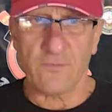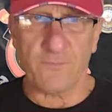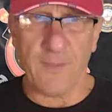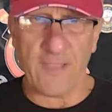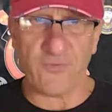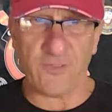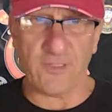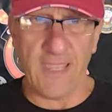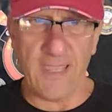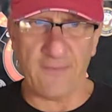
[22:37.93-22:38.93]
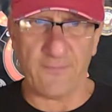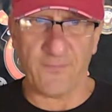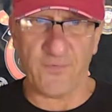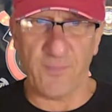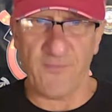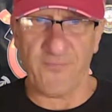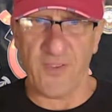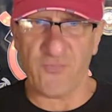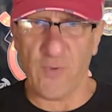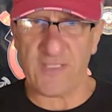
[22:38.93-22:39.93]
Patrick again. To my
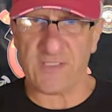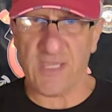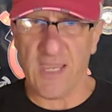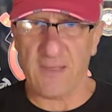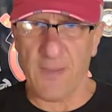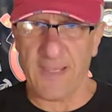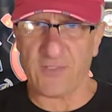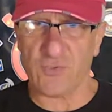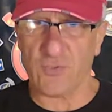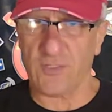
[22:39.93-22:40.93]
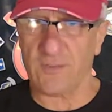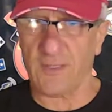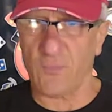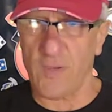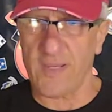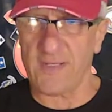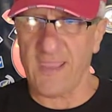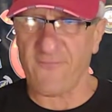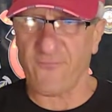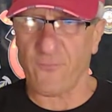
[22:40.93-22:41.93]
friends Wayne Scott and Mike Sugar and Wayne
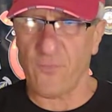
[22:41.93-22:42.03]
Neff,